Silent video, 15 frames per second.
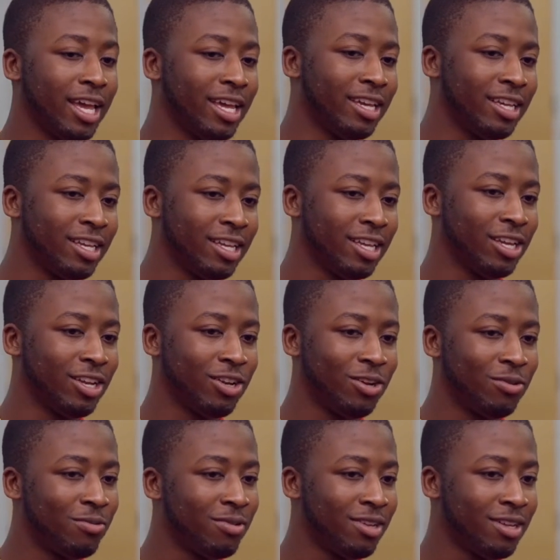hey, you
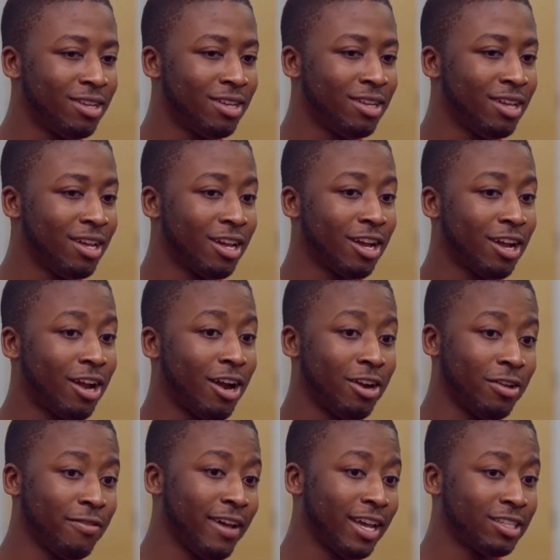know,
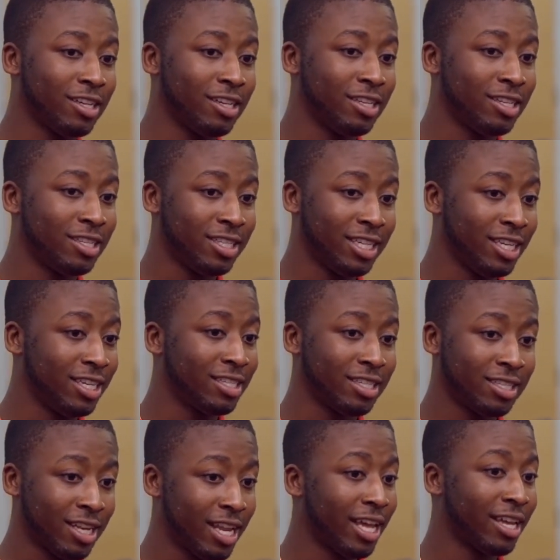cardiovascular disease
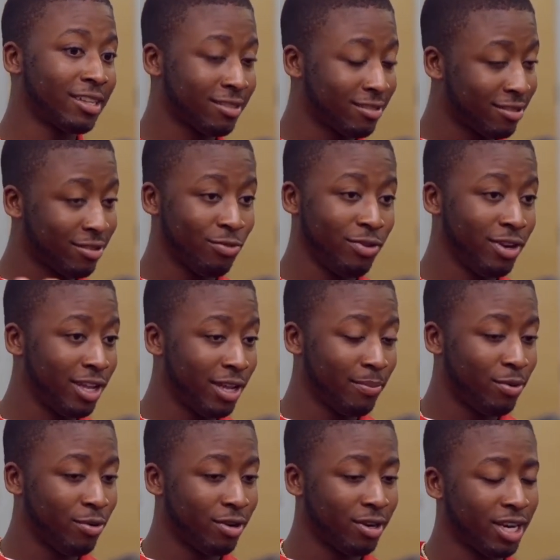is like really
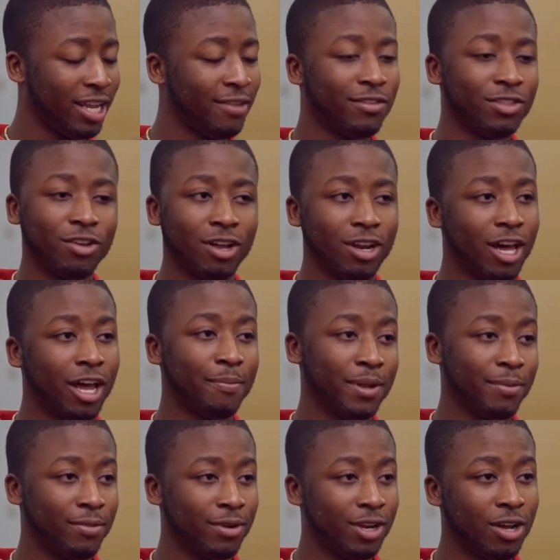important, even though a lot of
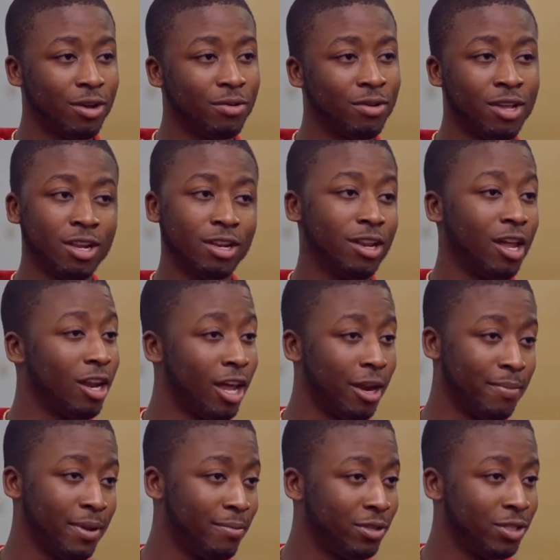people know, not a
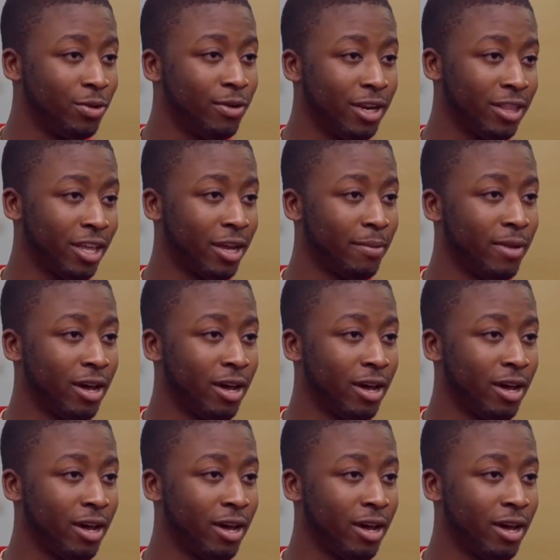lot of people do anything